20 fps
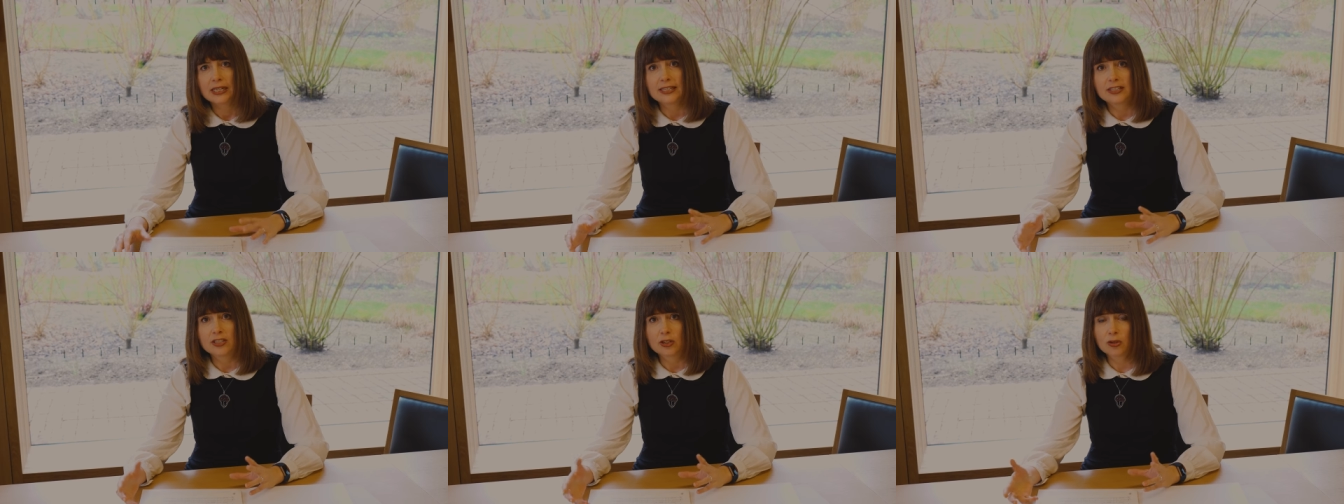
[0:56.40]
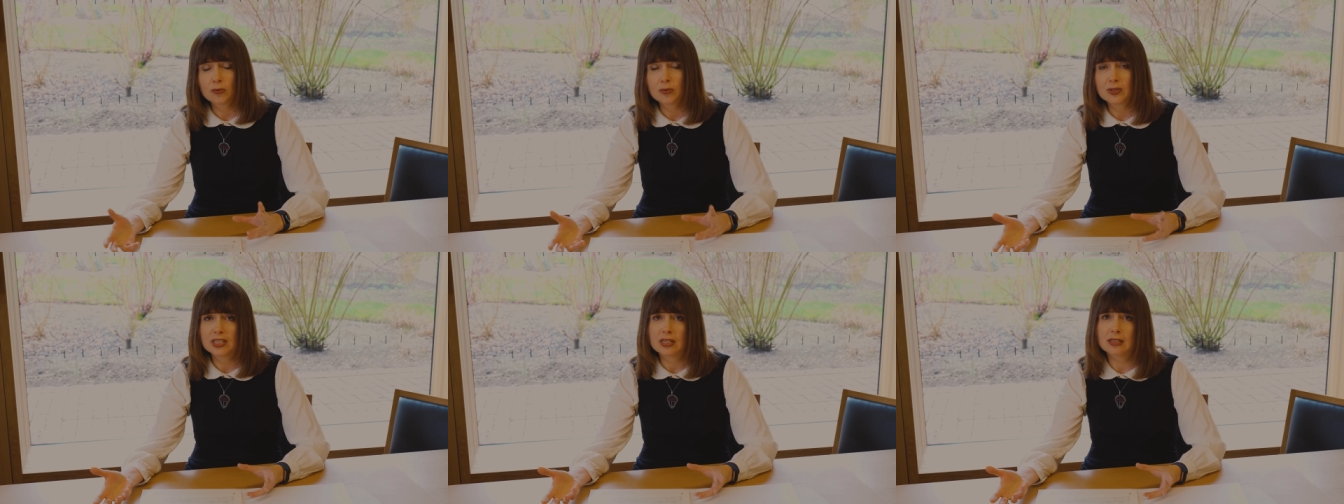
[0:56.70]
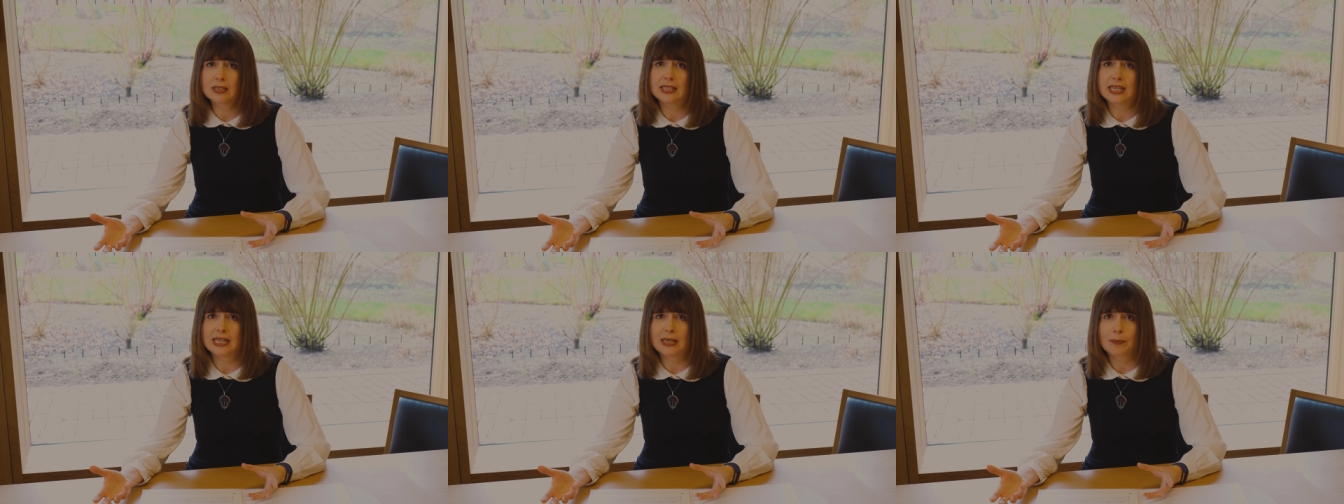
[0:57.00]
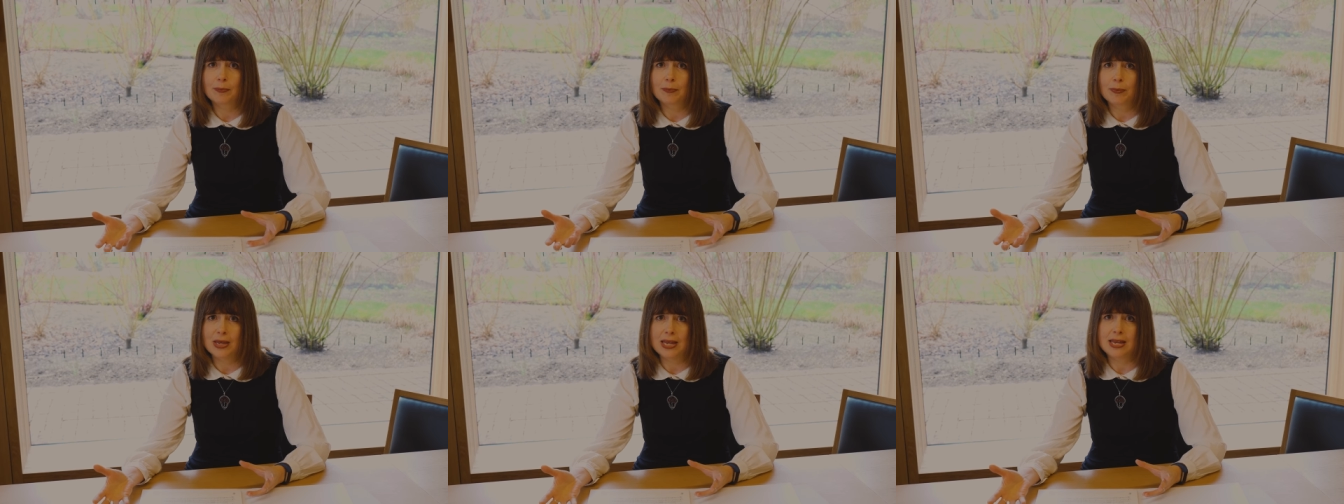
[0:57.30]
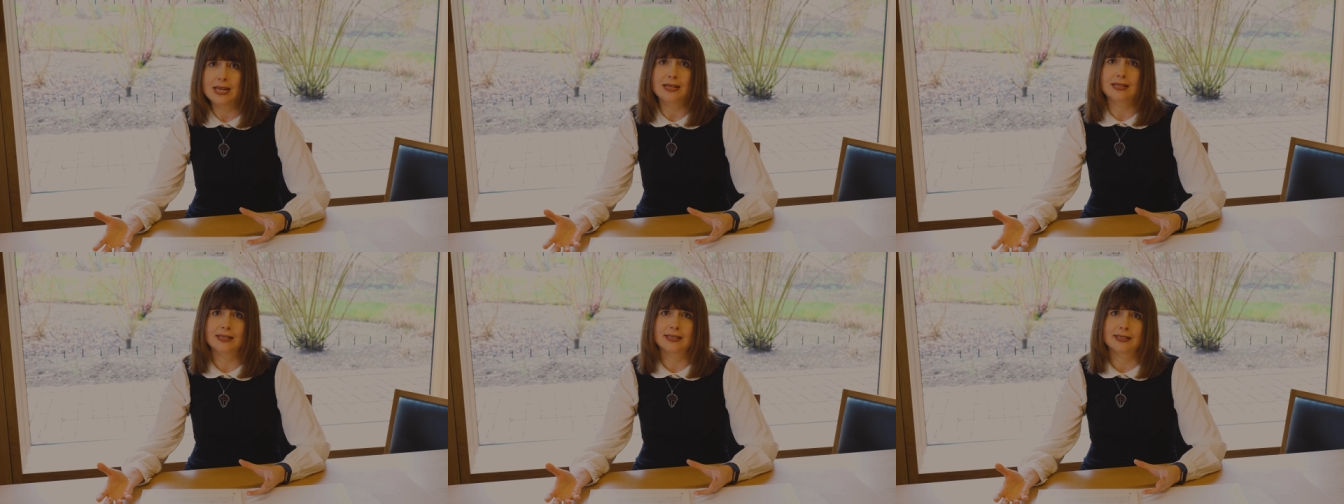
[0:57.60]
So the resulting
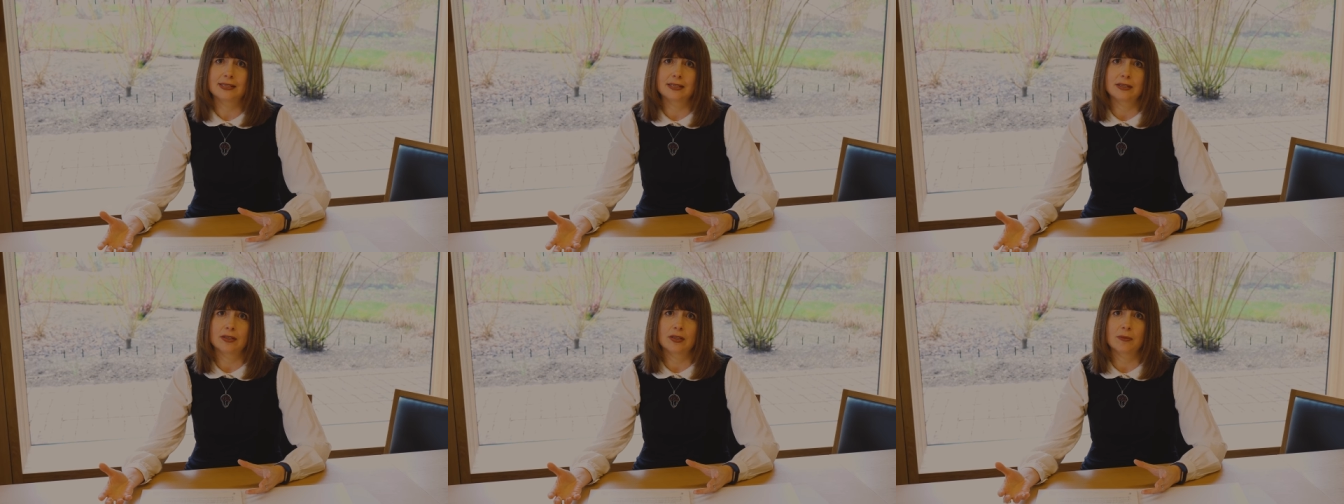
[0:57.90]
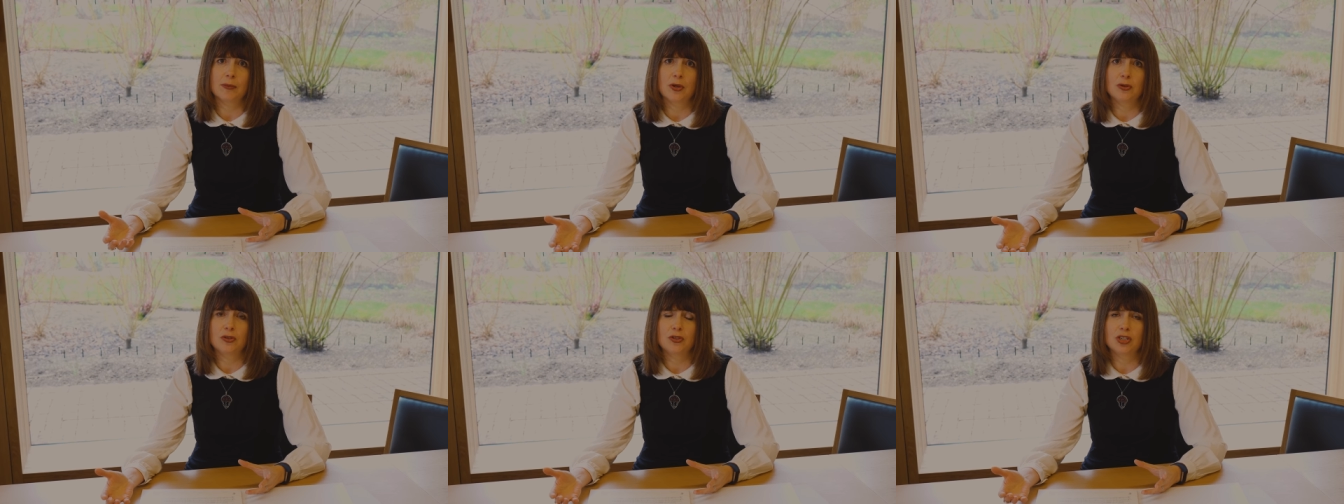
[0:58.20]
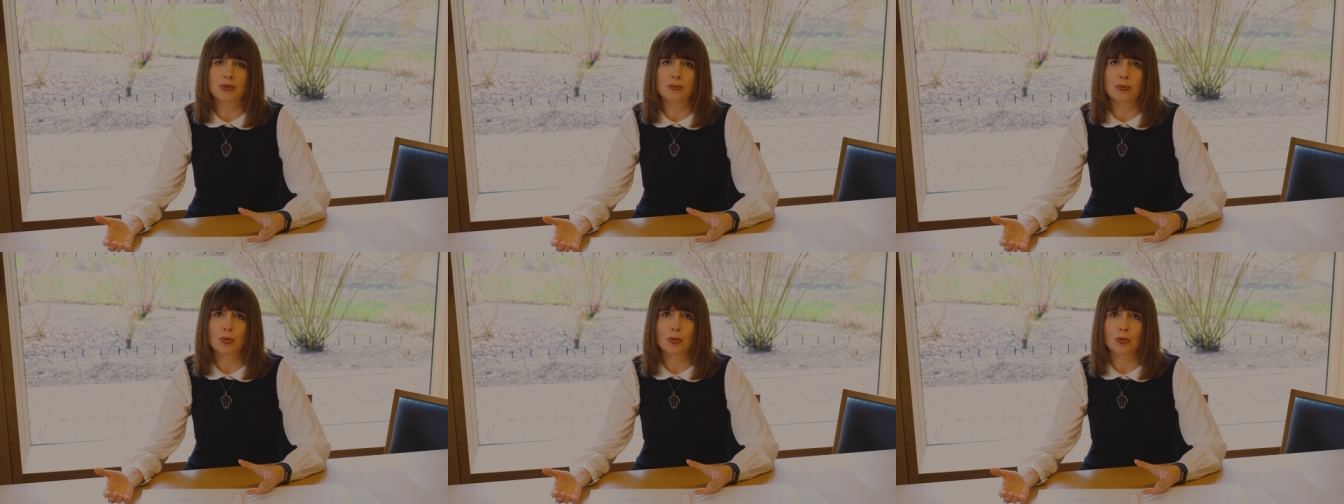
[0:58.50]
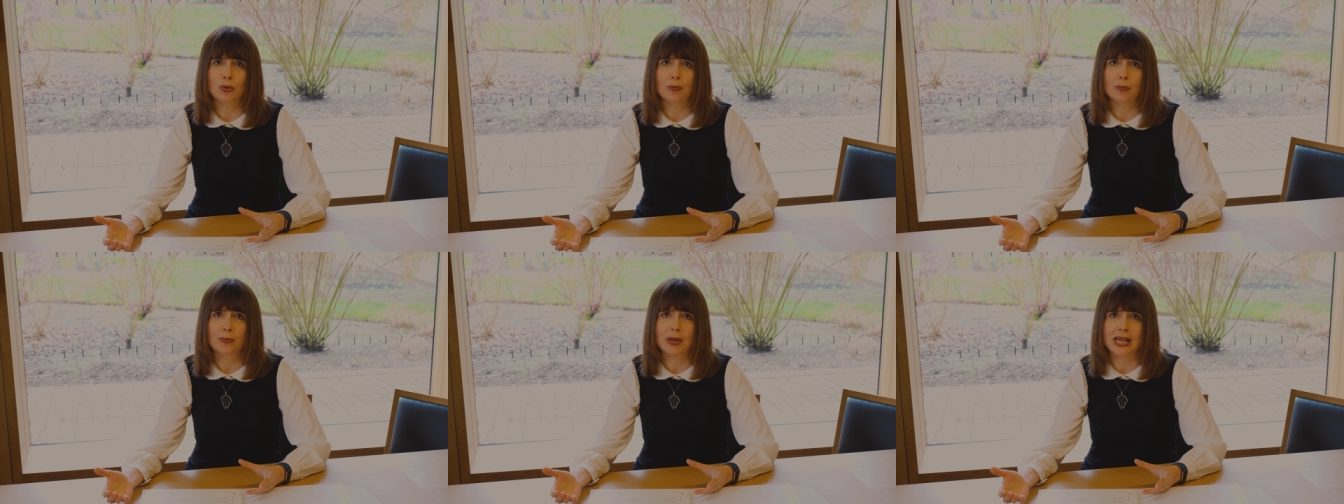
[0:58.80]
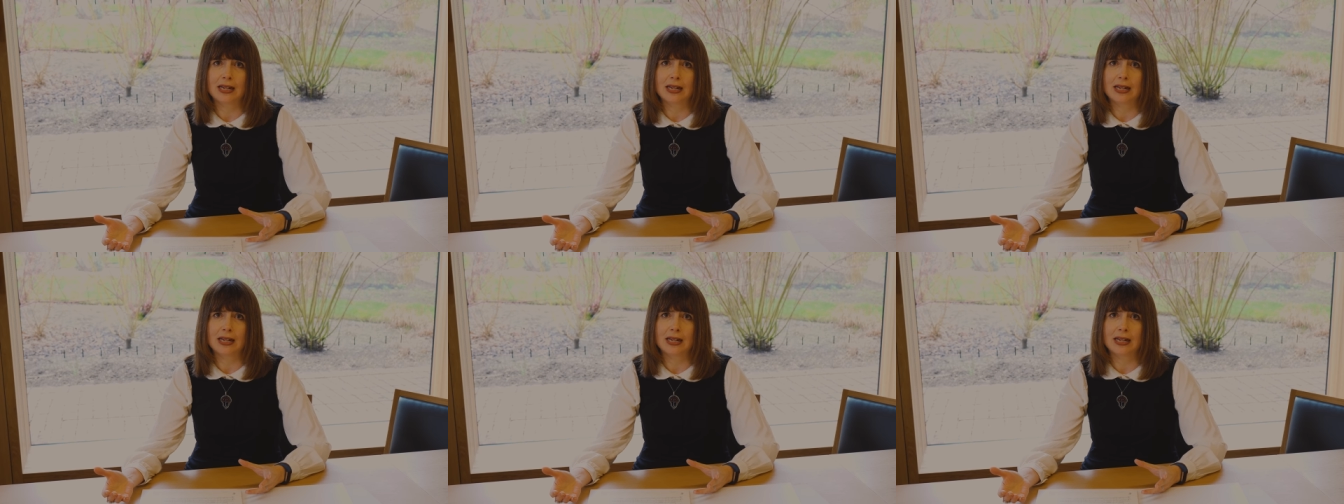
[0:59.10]
piece, The Most Important